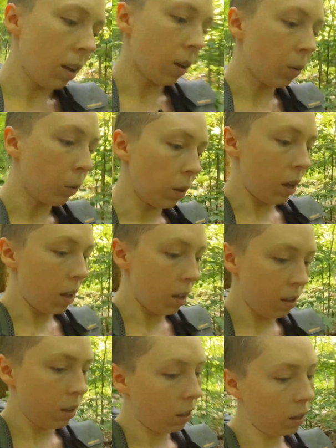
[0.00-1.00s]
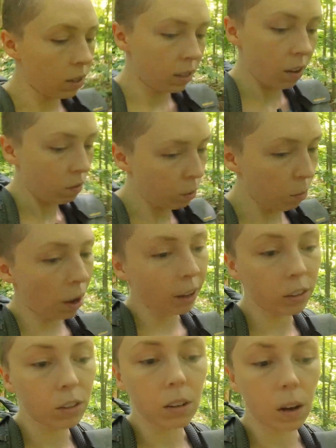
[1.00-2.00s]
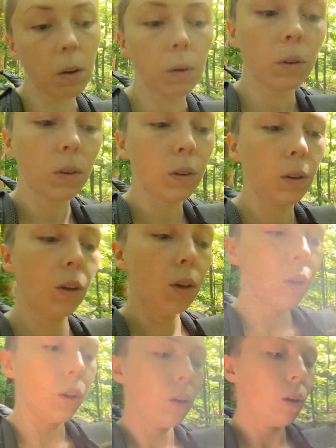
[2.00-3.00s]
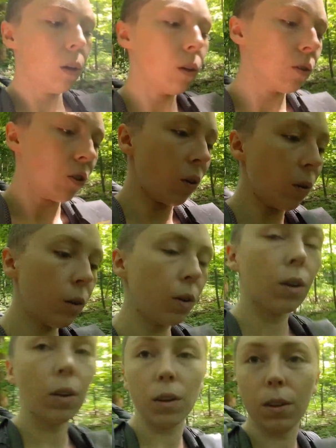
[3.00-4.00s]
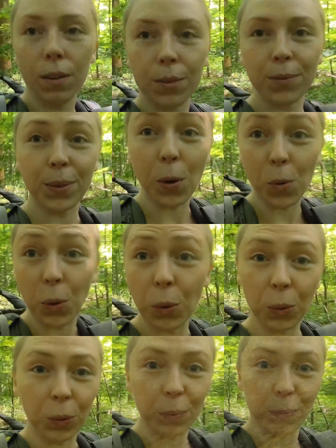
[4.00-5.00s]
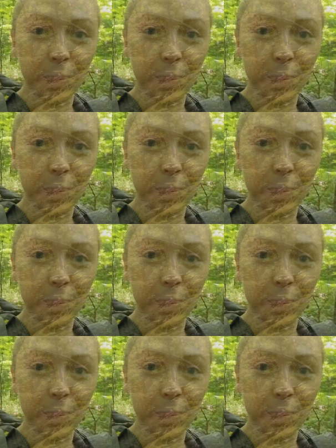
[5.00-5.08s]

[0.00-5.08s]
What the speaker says: and only 7 miles to go. So, cool.